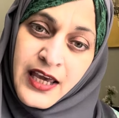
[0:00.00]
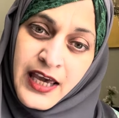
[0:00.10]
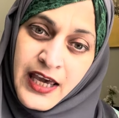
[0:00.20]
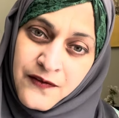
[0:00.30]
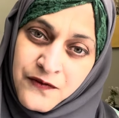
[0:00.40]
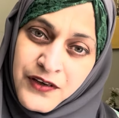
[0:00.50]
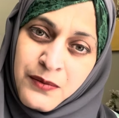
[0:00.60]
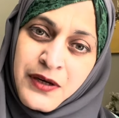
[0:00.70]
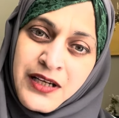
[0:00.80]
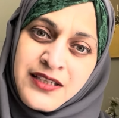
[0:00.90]

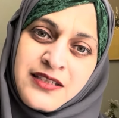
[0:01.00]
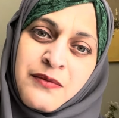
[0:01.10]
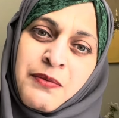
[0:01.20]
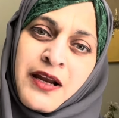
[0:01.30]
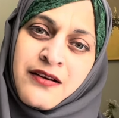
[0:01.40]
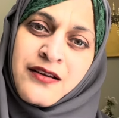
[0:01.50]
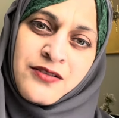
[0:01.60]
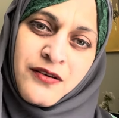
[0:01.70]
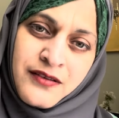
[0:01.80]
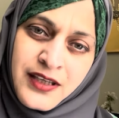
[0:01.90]
everybody is dependent
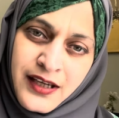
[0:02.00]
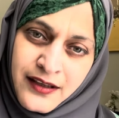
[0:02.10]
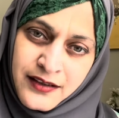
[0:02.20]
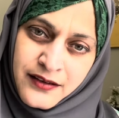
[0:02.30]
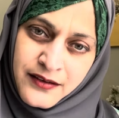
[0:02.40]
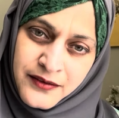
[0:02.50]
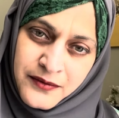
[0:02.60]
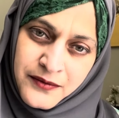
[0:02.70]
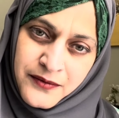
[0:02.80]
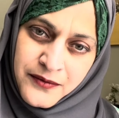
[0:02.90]
on the other.
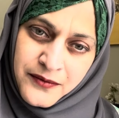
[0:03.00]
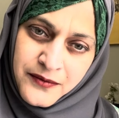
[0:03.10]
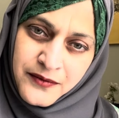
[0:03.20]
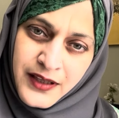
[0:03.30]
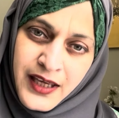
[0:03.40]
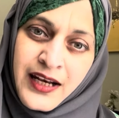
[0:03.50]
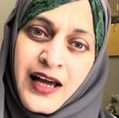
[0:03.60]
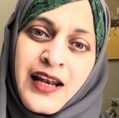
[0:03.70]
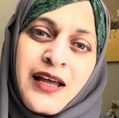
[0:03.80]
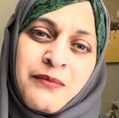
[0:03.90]
And
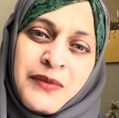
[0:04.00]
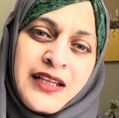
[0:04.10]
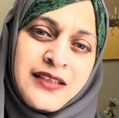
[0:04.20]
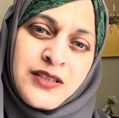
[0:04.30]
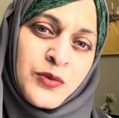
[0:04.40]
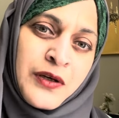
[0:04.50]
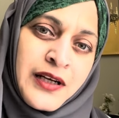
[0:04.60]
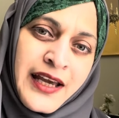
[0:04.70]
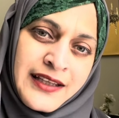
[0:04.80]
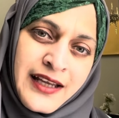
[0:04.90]
Allah made this world
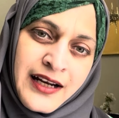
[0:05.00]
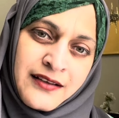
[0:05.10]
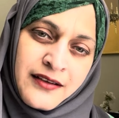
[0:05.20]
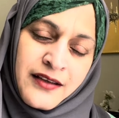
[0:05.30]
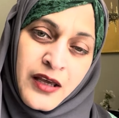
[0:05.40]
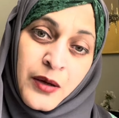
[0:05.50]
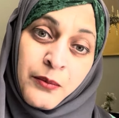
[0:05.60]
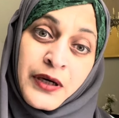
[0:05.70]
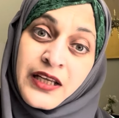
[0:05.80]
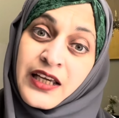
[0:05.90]
like that.
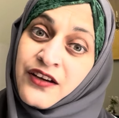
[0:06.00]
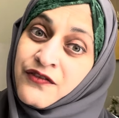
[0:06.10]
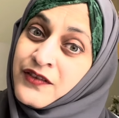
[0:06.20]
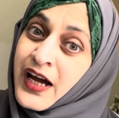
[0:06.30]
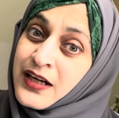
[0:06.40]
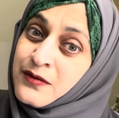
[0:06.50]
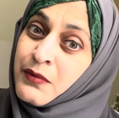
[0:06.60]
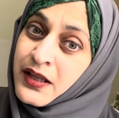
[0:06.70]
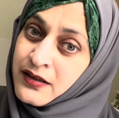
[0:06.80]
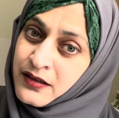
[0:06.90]
But if that
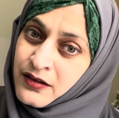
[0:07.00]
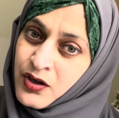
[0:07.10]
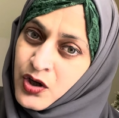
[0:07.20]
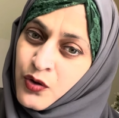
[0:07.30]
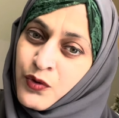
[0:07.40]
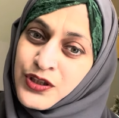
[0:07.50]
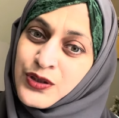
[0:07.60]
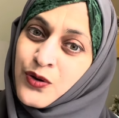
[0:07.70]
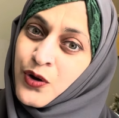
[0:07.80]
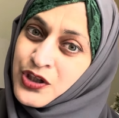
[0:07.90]
mother was
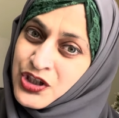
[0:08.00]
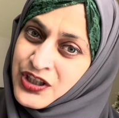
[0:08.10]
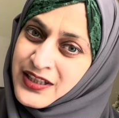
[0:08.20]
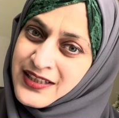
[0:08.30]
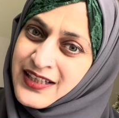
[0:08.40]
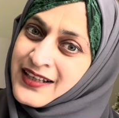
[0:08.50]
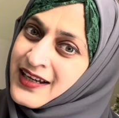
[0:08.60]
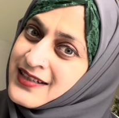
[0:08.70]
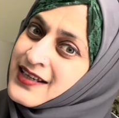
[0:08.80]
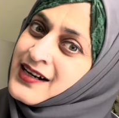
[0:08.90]
conscious that there
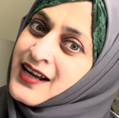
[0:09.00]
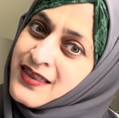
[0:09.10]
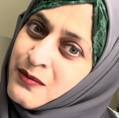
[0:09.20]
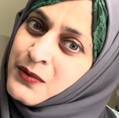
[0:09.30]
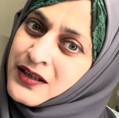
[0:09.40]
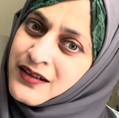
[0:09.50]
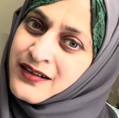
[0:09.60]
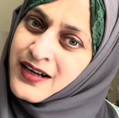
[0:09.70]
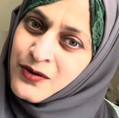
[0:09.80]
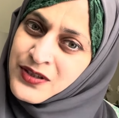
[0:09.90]
is another mother
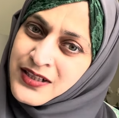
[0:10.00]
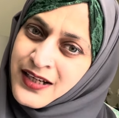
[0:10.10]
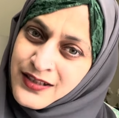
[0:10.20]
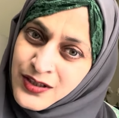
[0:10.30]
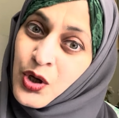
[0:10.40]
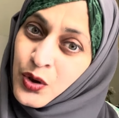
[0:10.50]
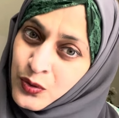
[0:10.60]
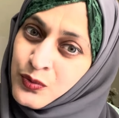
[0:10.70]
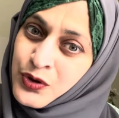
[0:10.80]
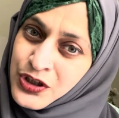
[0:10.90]
downstairs,
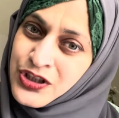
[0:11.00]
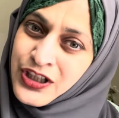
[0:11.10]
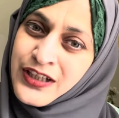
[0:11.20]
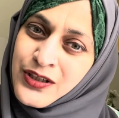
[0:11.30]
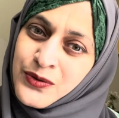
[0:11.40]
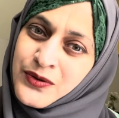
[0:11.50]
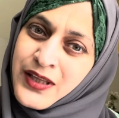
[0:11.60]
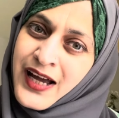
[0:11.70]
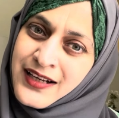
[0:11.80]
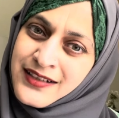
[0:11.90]
would she do
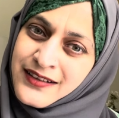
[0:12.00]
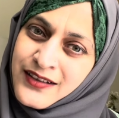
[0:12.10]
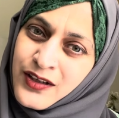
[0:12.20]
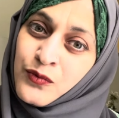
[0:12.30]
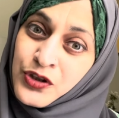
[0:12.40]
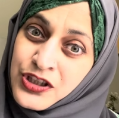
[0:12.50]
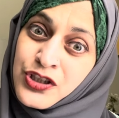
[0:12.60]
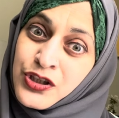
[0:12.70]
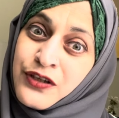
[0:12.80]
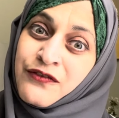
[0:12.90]
that? Would
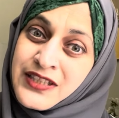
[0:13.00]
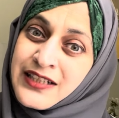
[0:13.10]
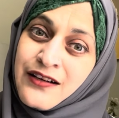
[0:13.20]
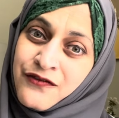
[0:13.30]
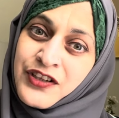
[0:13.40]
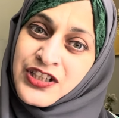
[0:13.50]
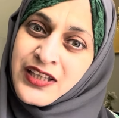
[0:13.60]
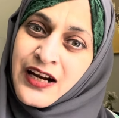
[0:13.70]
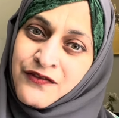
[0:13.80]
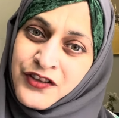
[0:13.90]
she still fish
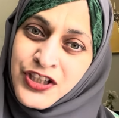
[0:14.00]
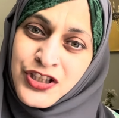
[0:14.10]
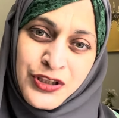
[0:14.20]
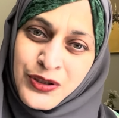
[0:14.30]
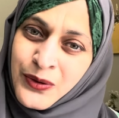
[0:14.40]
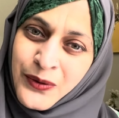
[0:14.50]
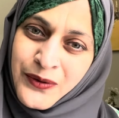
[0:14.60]
that fish? No.